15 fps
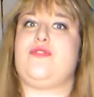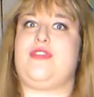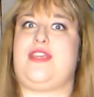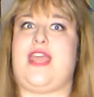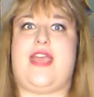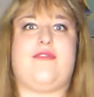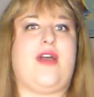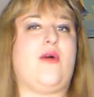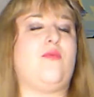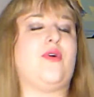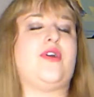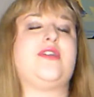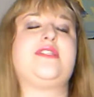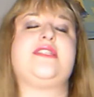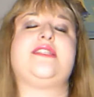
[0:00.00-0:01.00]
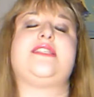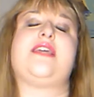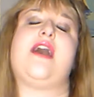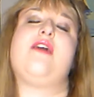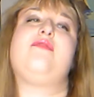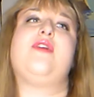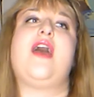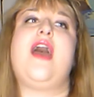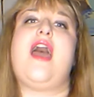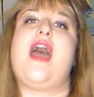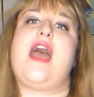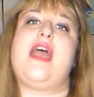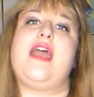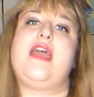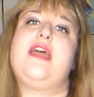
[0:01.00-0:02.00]
gave out words and stuff.
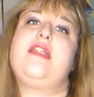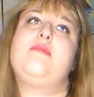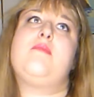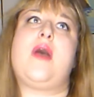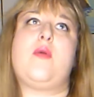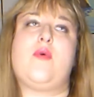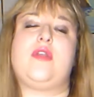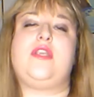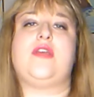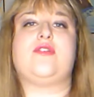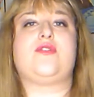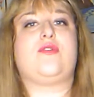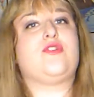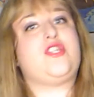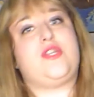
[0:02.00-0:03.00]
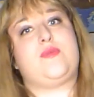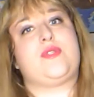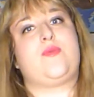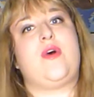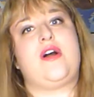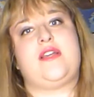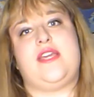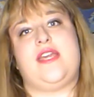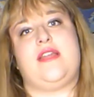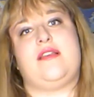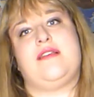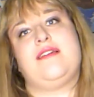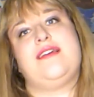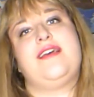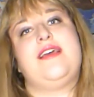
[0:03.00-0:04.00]
And by one years old, she was walking.
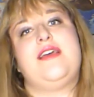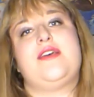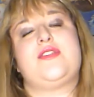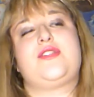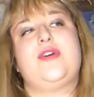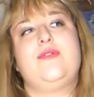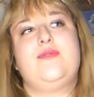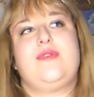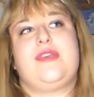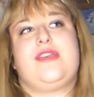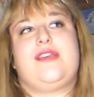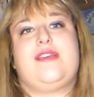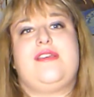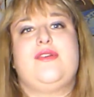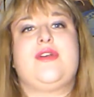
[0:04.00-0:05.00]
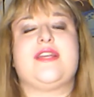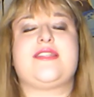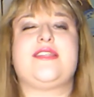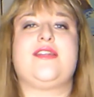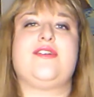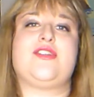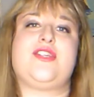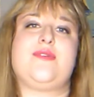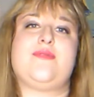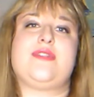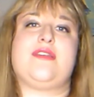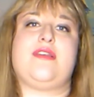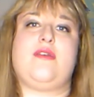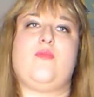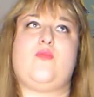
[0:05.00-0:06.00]
So you consider she
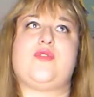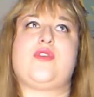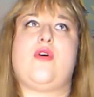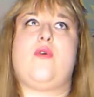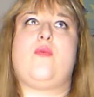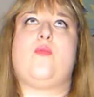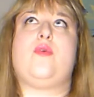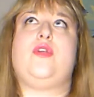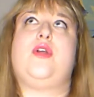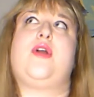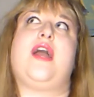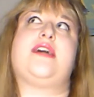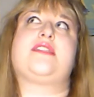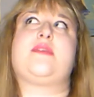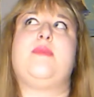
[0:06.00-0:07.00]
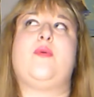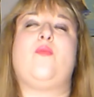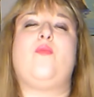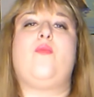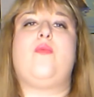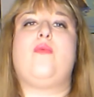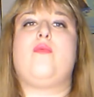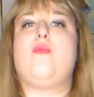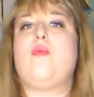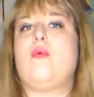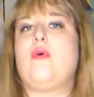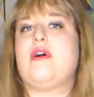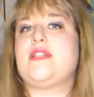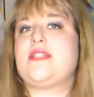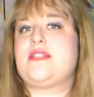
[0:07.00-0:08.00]
was. So you're asking me
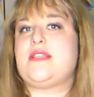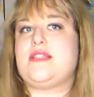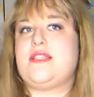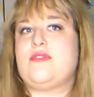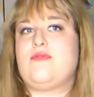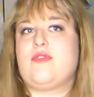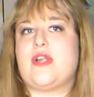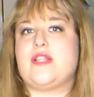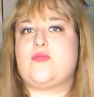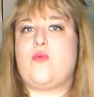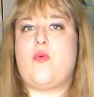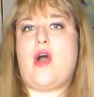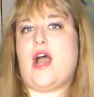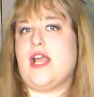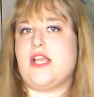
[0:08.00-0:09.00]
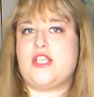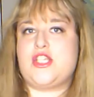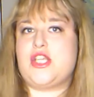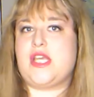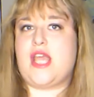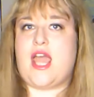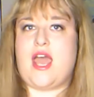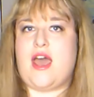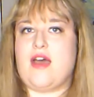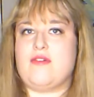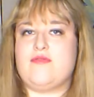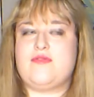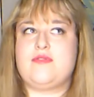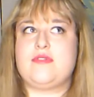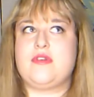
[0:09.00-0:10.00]
what's the difference? Why does she have
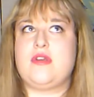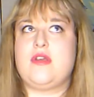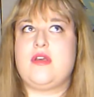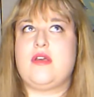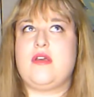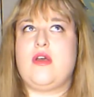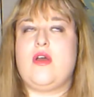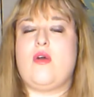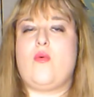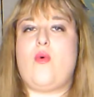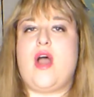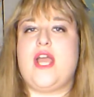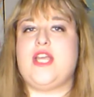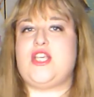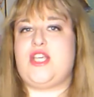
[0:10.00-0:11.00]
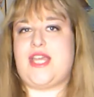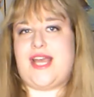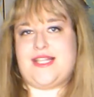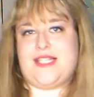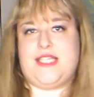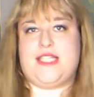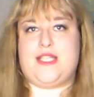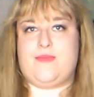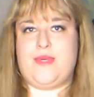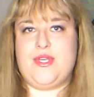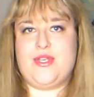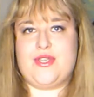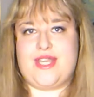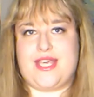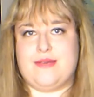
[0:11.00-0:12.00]
why does she has a
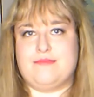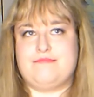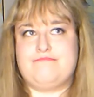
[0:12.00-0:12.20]
disability?